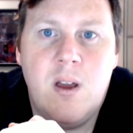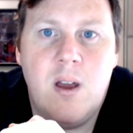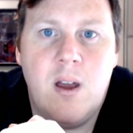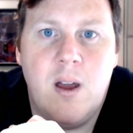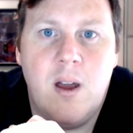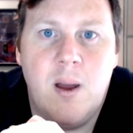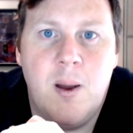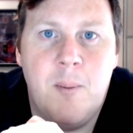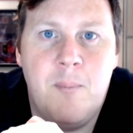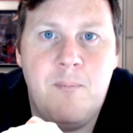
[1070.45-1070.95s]

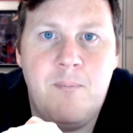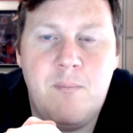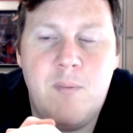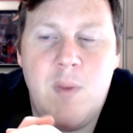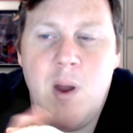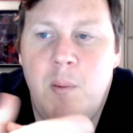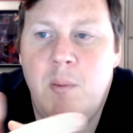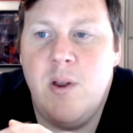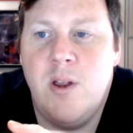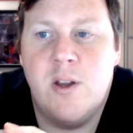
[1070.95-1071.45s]

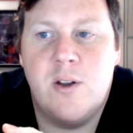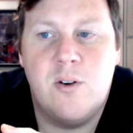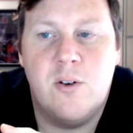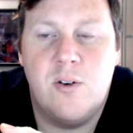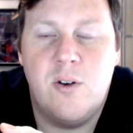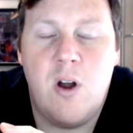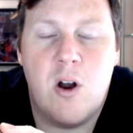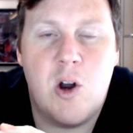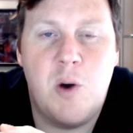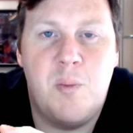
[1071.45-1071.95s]
Maybe you
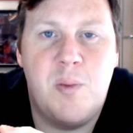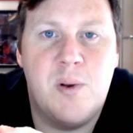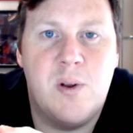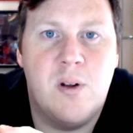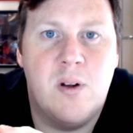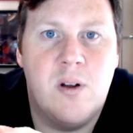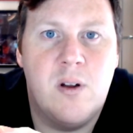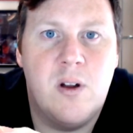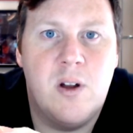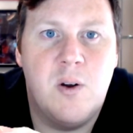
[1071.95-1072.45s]
could knock up
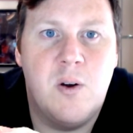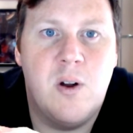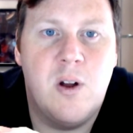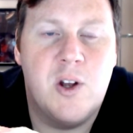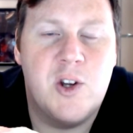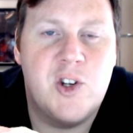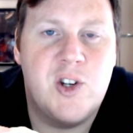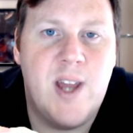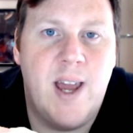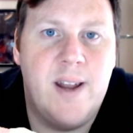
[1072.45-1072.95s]
a
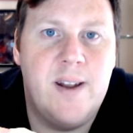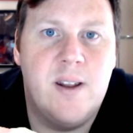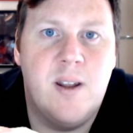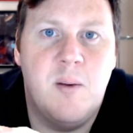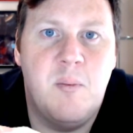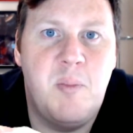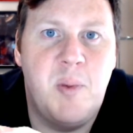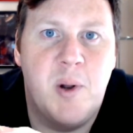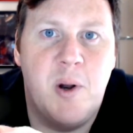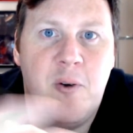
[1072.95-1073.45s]
shed
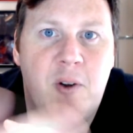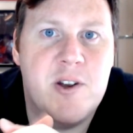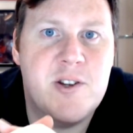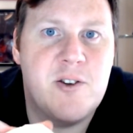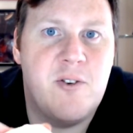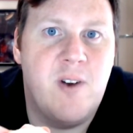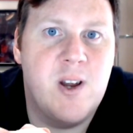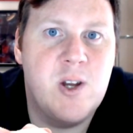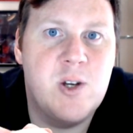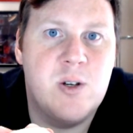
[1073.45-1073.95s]
and put a
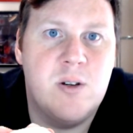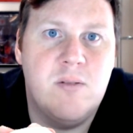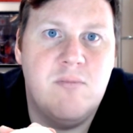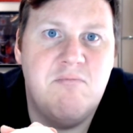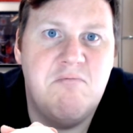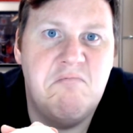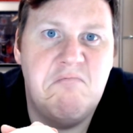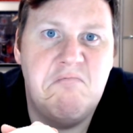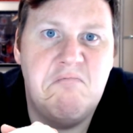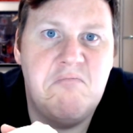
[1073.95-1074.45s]

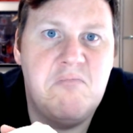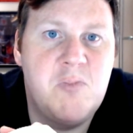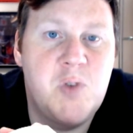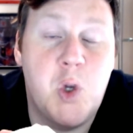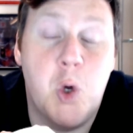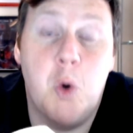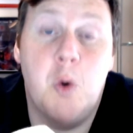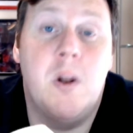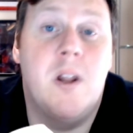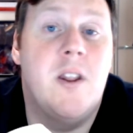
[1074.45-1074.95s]
restoration
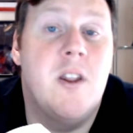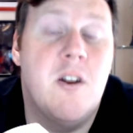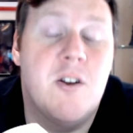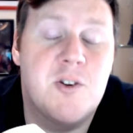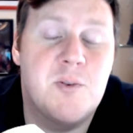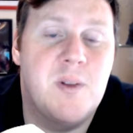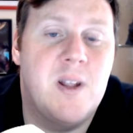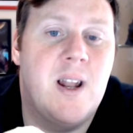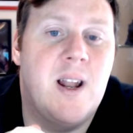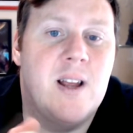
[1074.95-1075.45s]
tool in there or
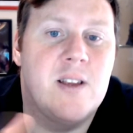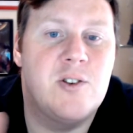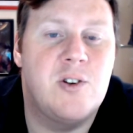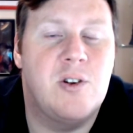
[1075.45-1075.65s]
something like that,